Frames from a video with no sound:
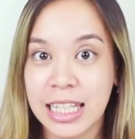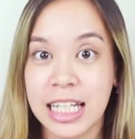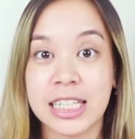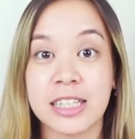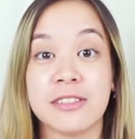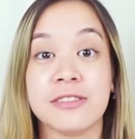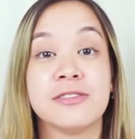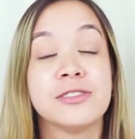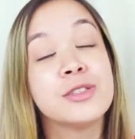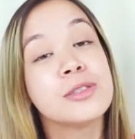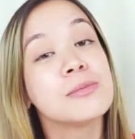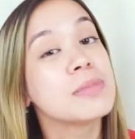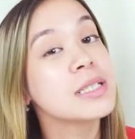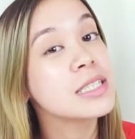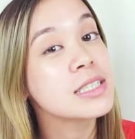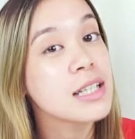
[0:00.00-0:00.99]
like the food
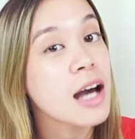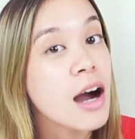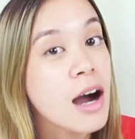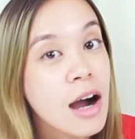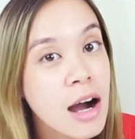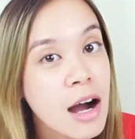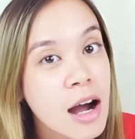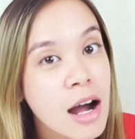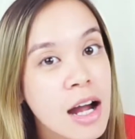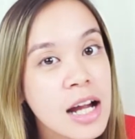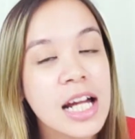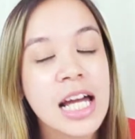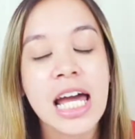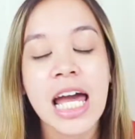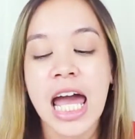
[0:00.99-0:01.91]
bazaar